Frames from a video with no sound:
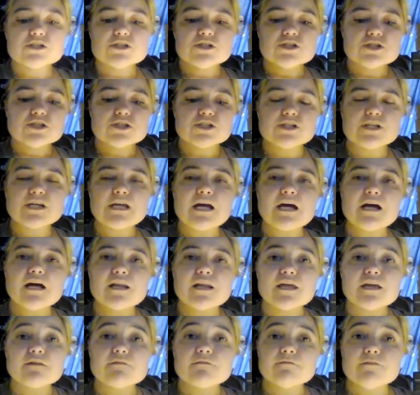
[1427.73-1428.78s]
she had
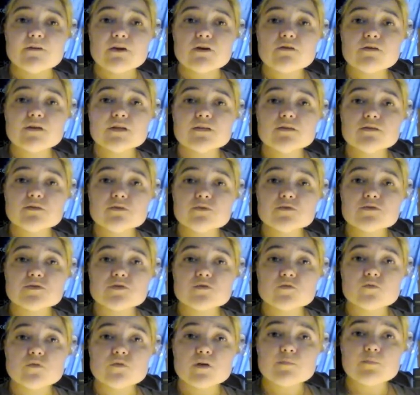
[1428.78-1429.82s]
a very loose
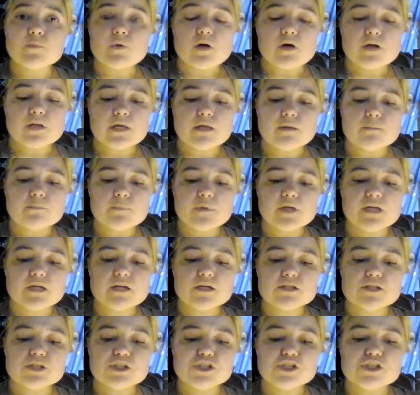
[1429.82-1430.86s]
grip on it
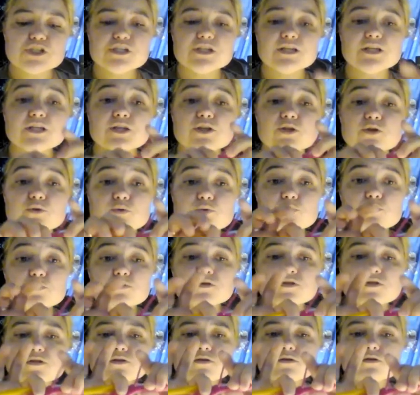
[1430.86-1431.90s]
because she
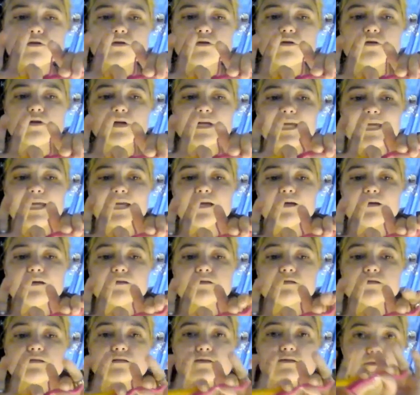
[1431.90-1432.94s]
used her
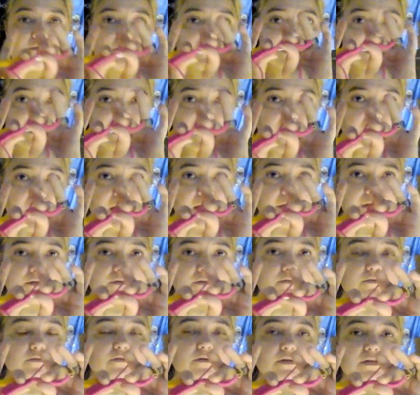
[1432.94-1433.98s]
hands, her
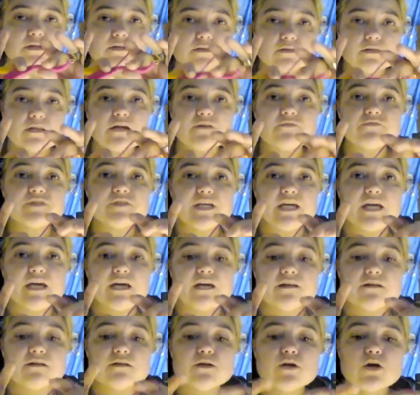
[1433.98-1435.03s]
entire left
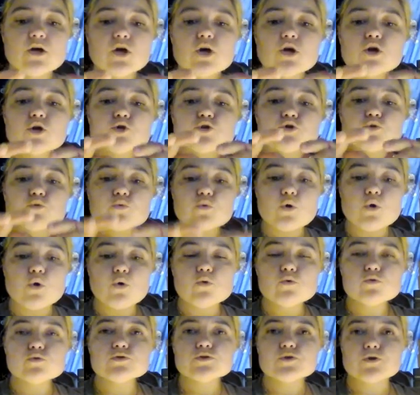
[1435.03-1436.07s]
hand, to
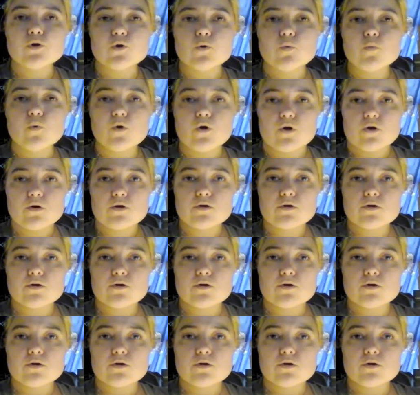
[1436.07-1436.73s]
hold her work.